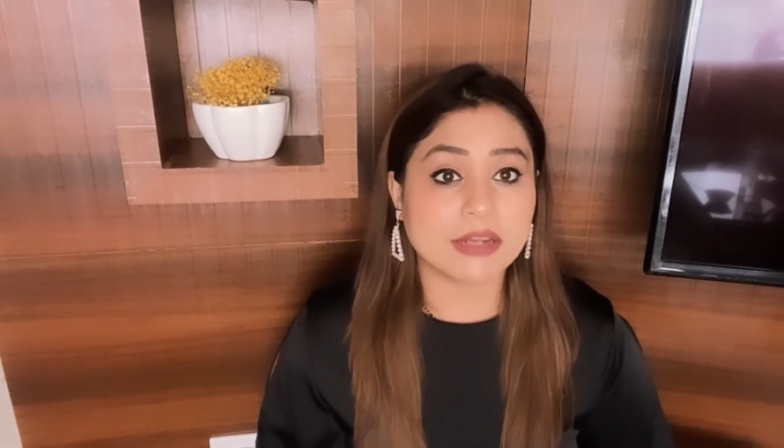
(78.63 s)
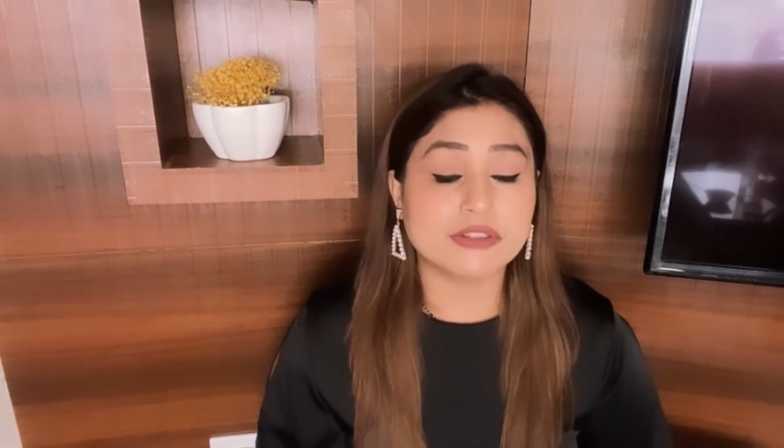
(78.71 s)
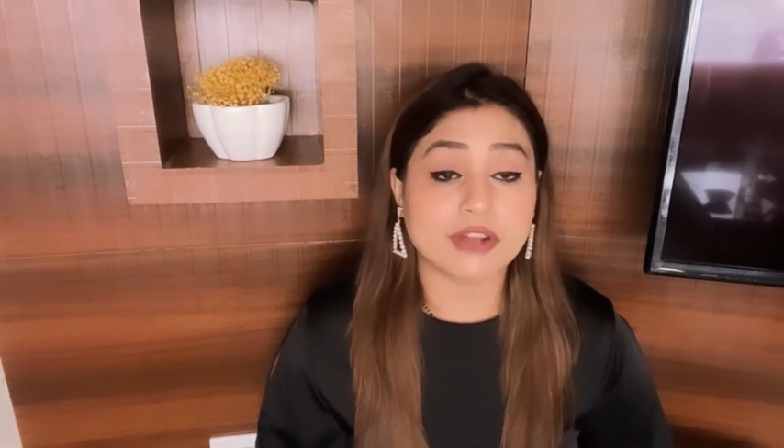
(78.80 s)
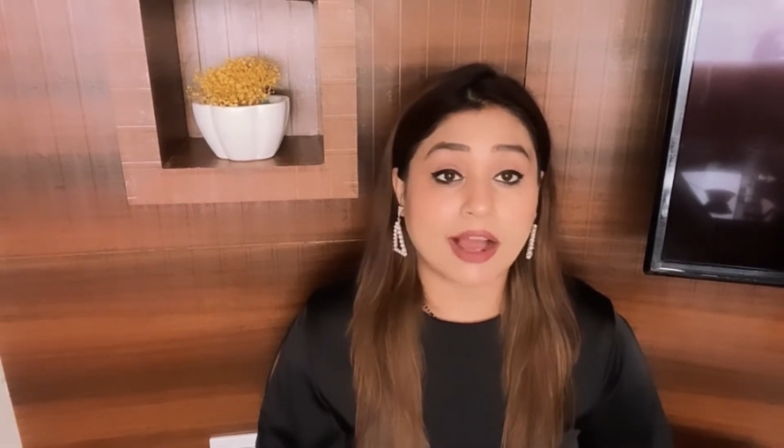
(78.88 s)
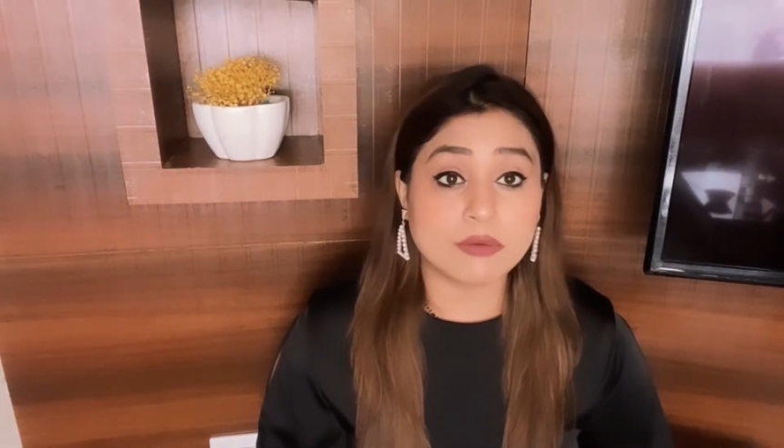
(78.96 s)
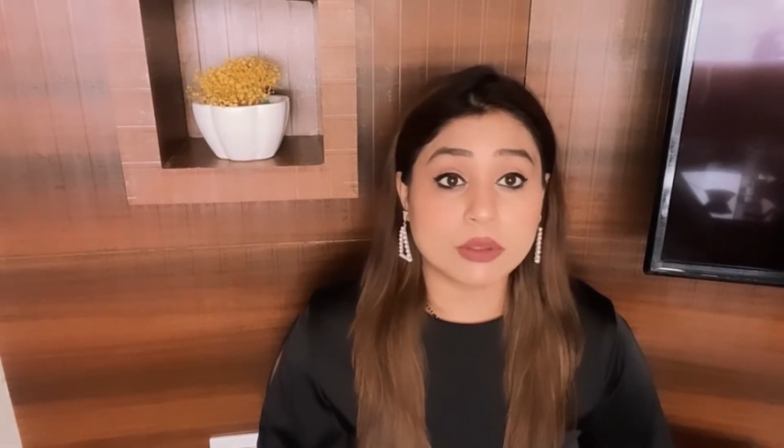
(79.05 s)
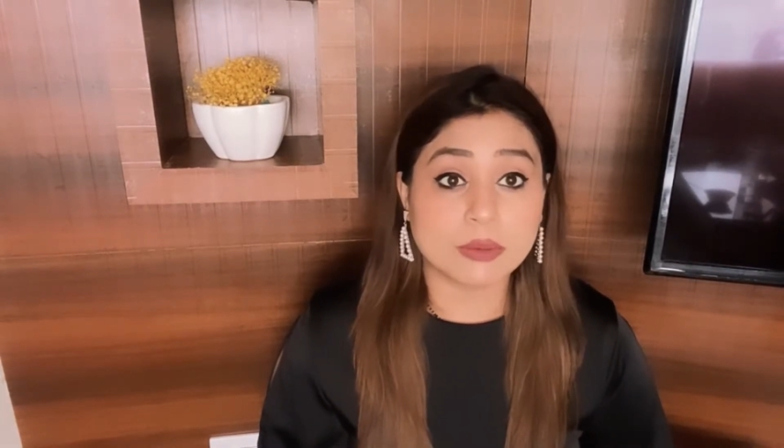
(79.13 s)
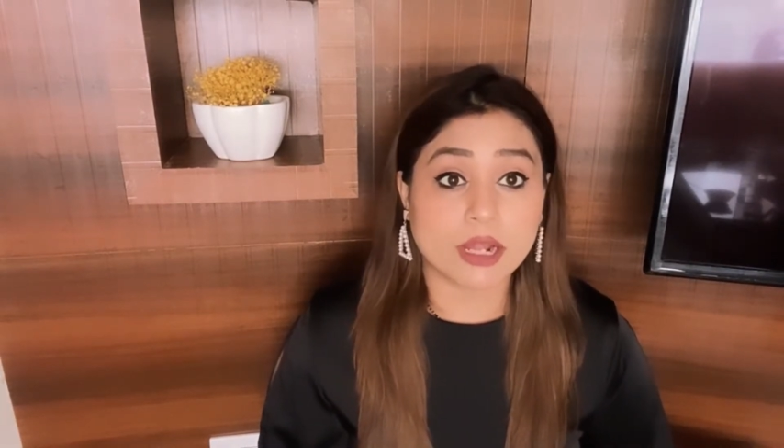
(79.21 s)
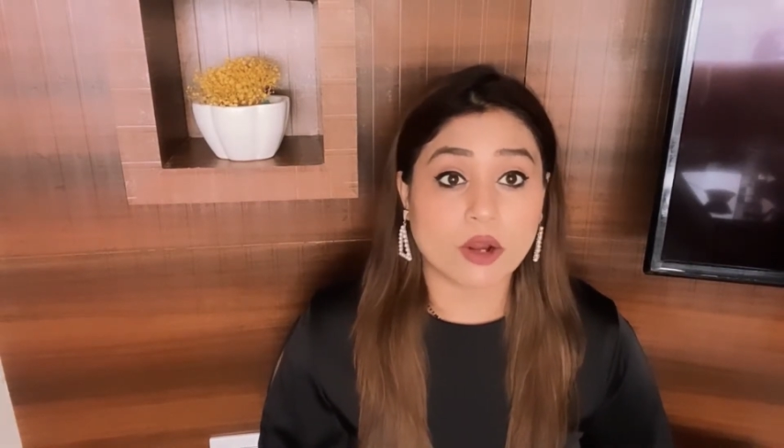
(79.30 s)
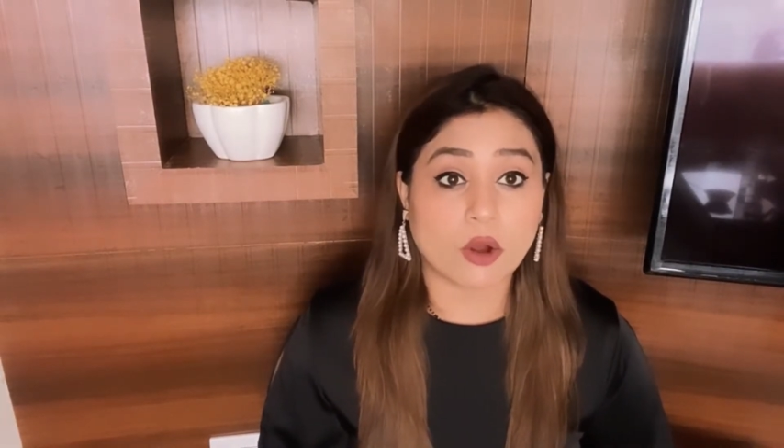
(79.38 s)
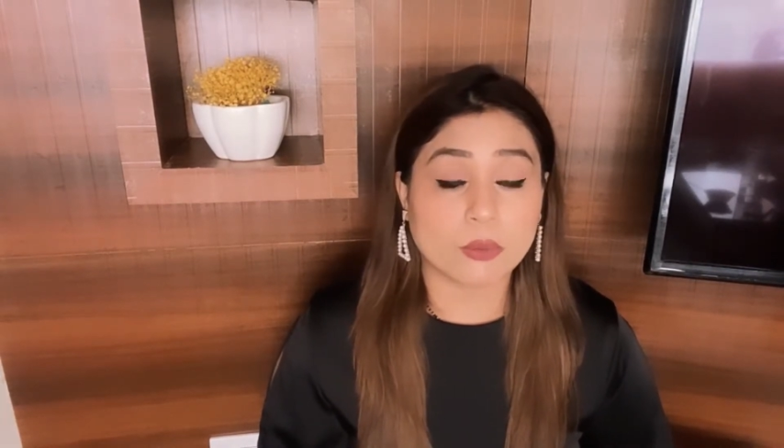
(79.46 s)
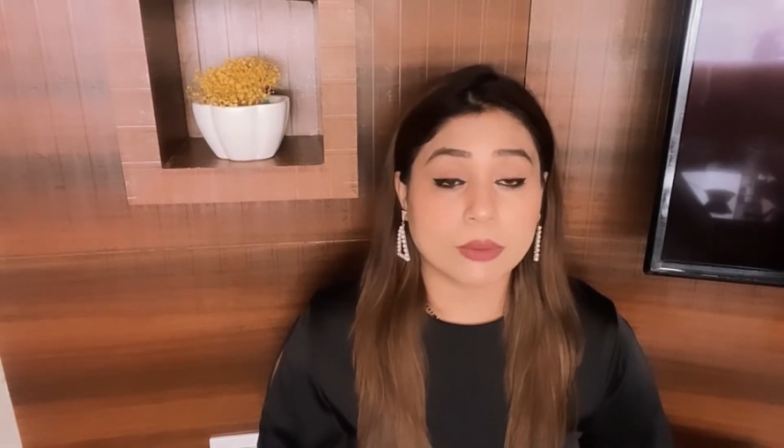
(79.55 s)
and travel
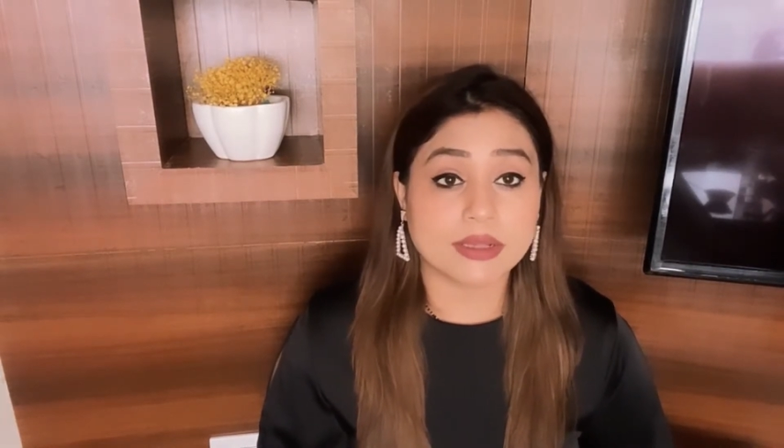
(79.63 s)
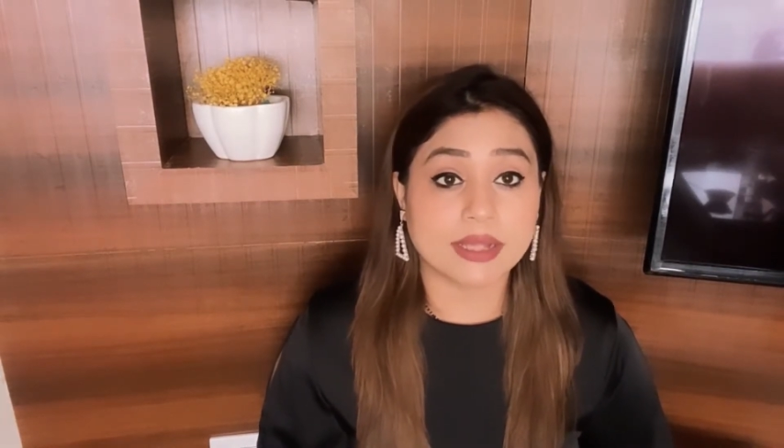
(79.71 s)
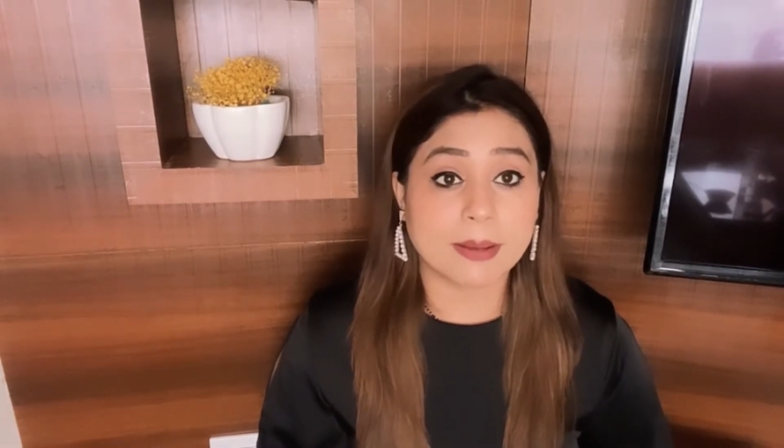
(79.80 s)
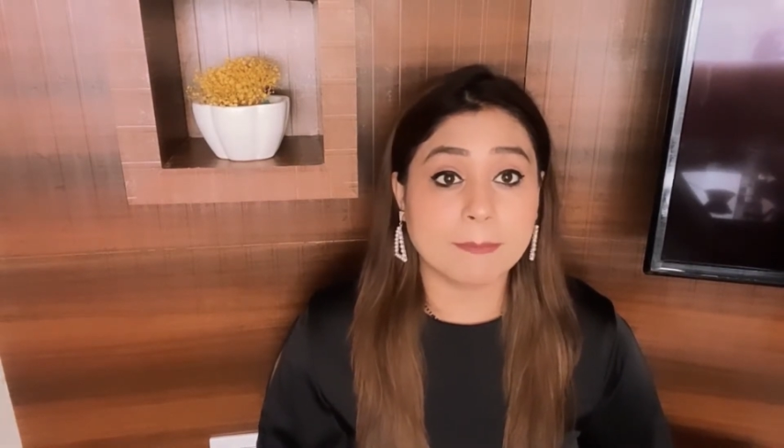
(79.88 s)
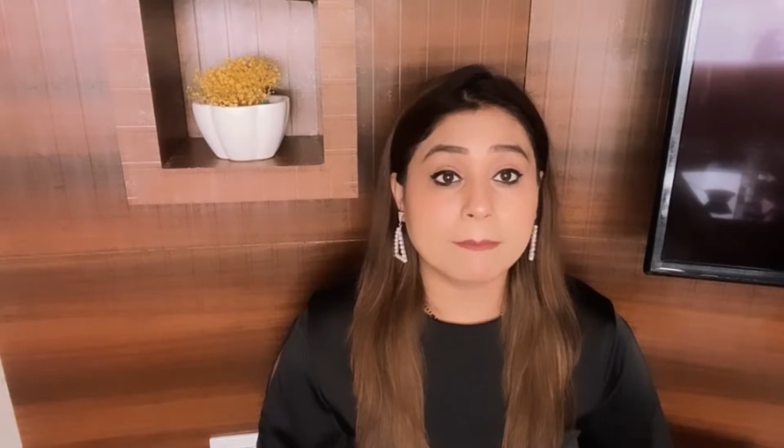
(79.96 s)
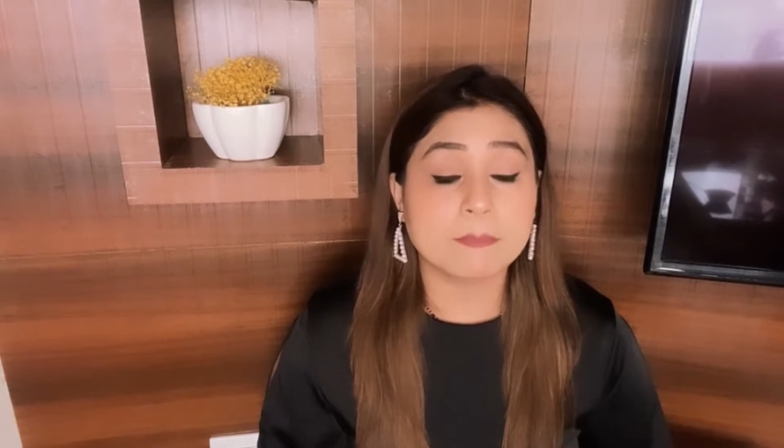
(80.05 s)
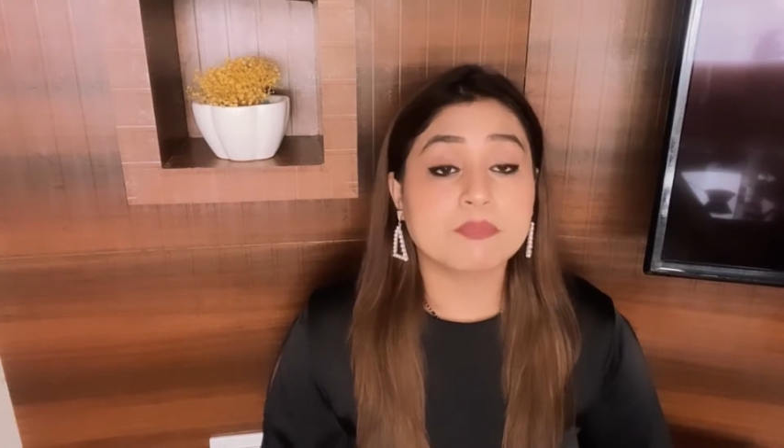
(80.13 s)
along with them.